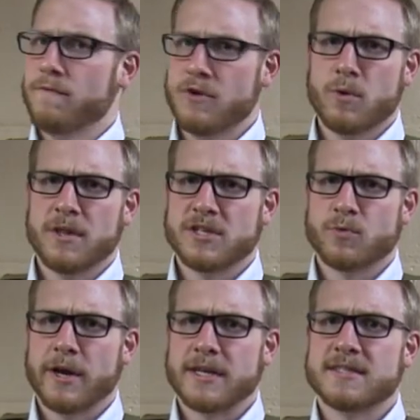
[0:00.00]
review of
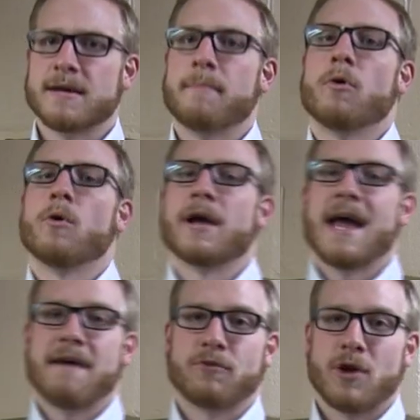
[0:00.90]
this rig at some
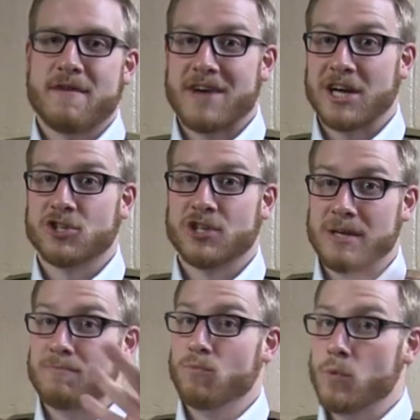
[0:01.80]
point after I've
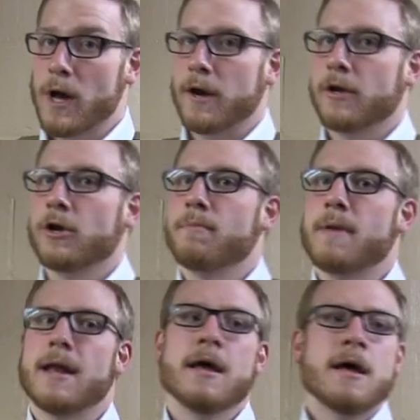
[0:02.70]
actually run it a good
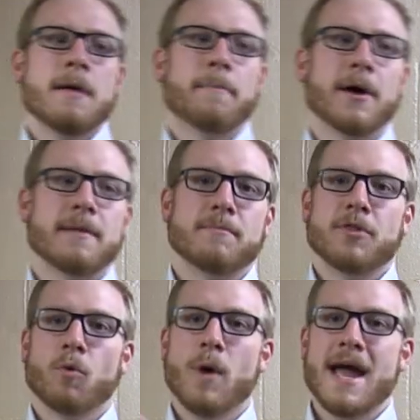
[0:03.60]
bit. But
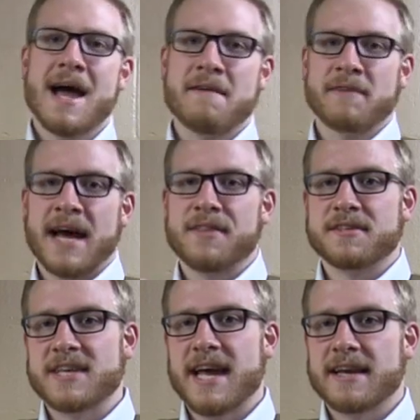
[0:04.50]
the way I've got
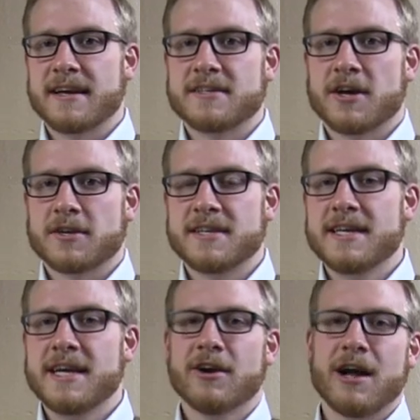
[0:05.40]
this handgun tucked
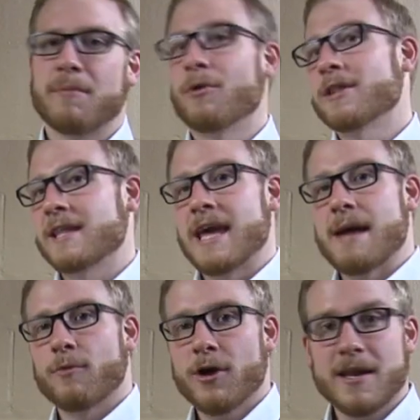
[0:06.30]
in here, I'll bring the
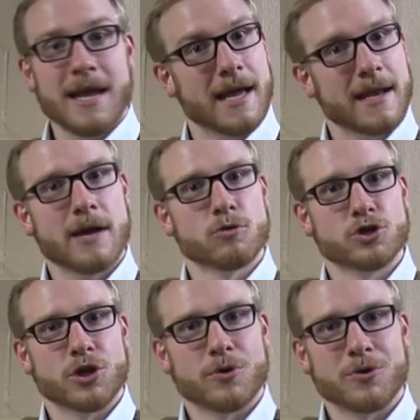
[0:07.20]
camera in and I will
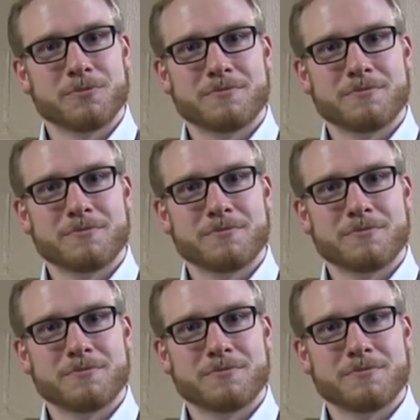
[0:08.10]
show you.